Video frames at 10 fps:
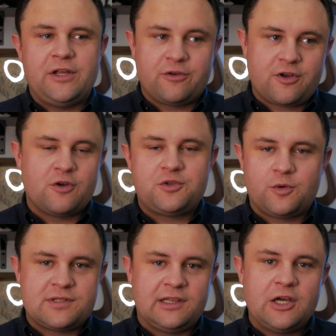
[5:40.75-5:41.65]
either go
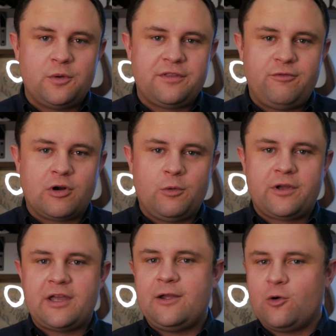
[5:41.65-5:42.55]
towards the loan with the
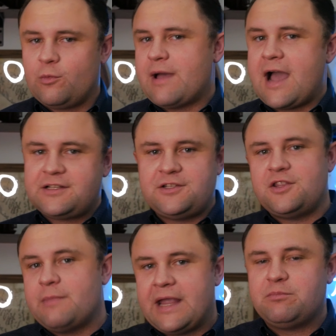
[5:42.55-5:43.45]
401k or back to
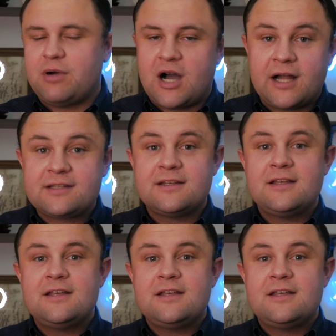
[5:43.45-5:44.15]
the main pot